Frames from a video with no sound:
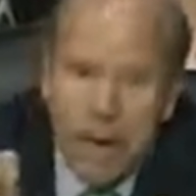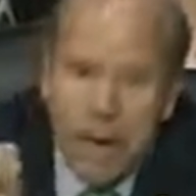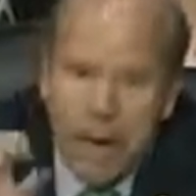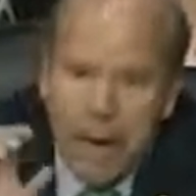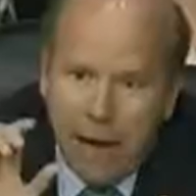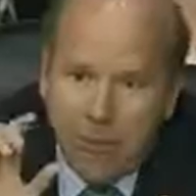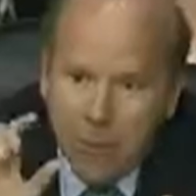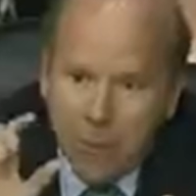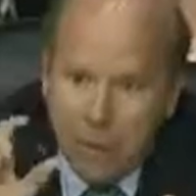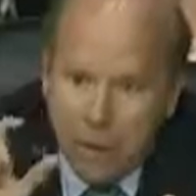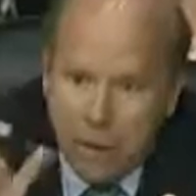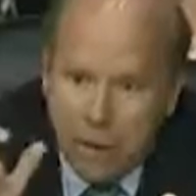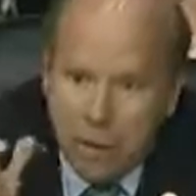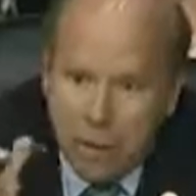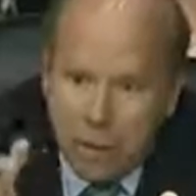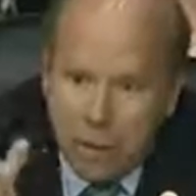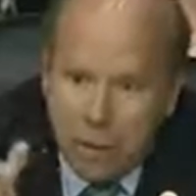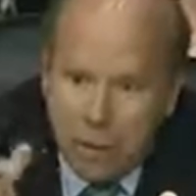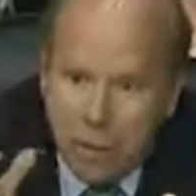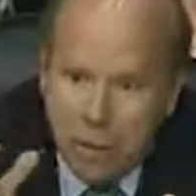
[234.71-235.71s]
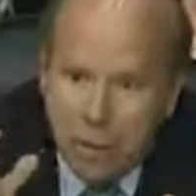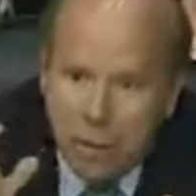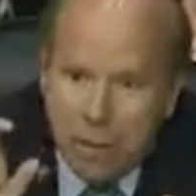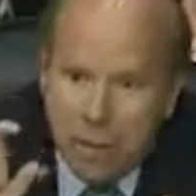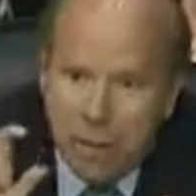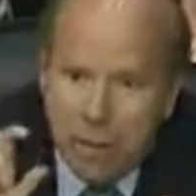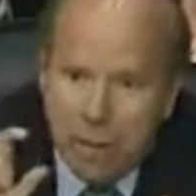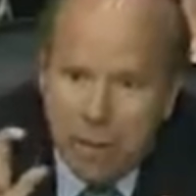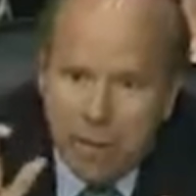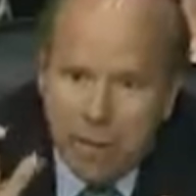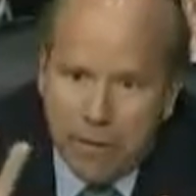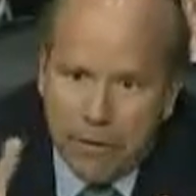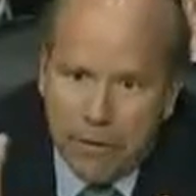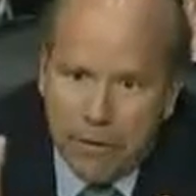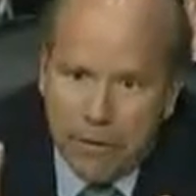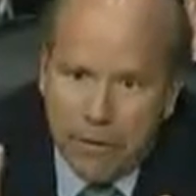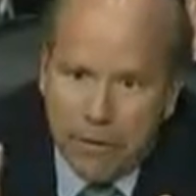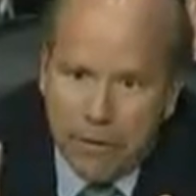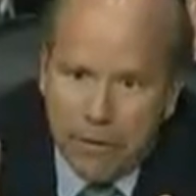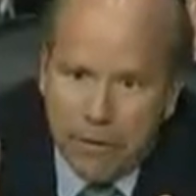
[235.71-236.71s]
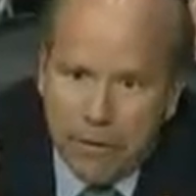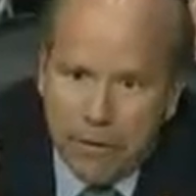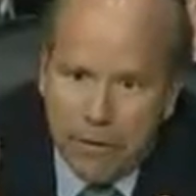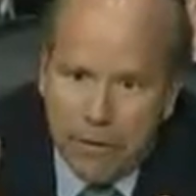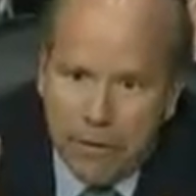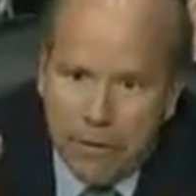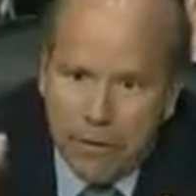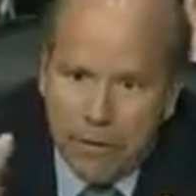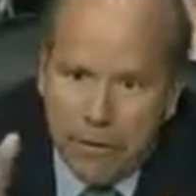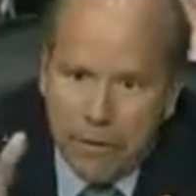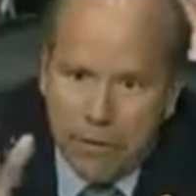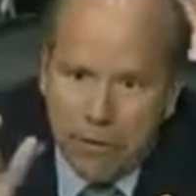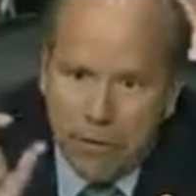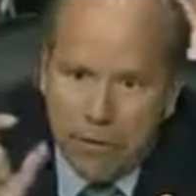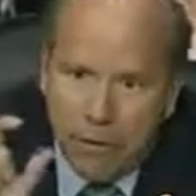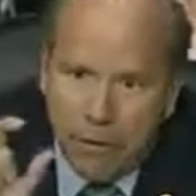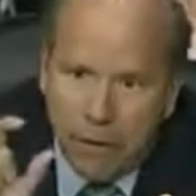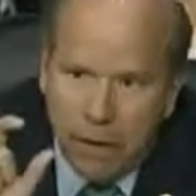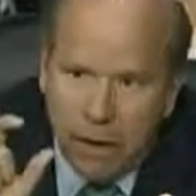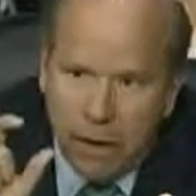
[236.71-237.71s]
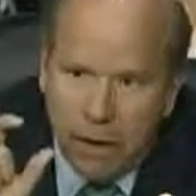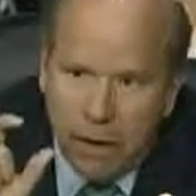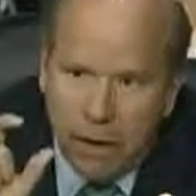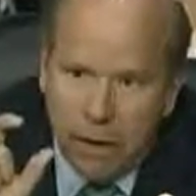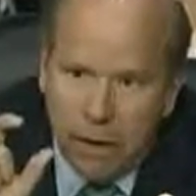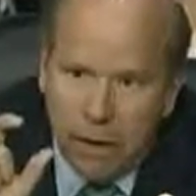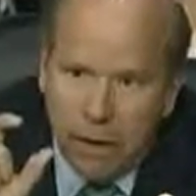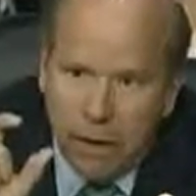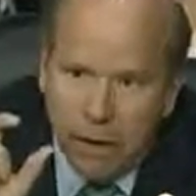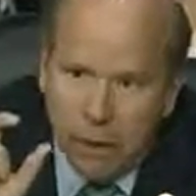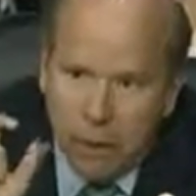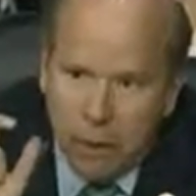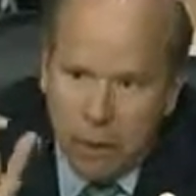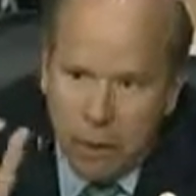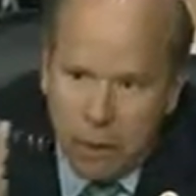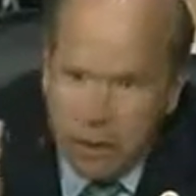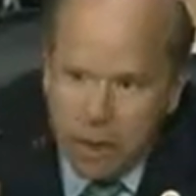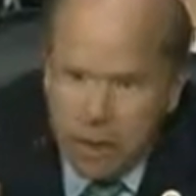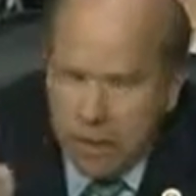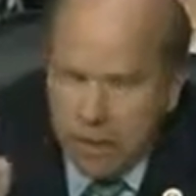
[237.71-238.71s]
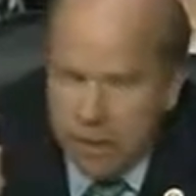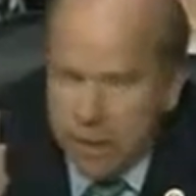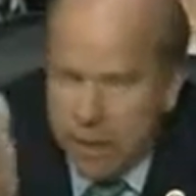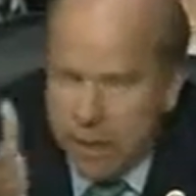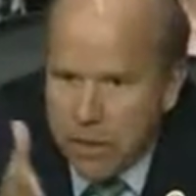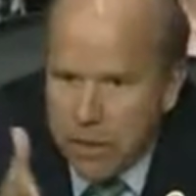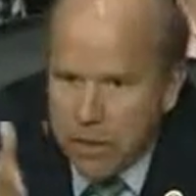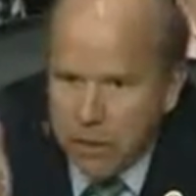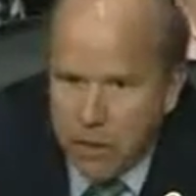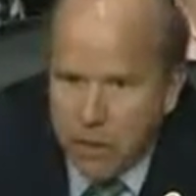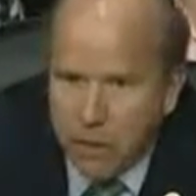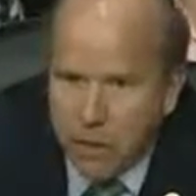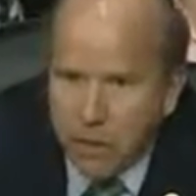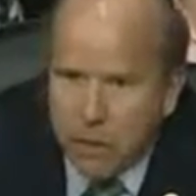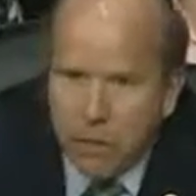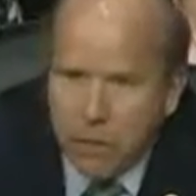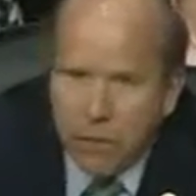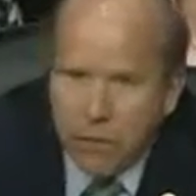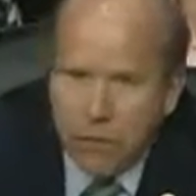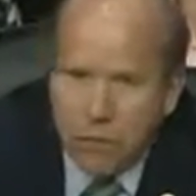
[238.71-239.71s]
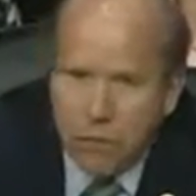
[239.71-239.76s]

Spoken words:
How do you think about these things, or what kind of benchmarks do you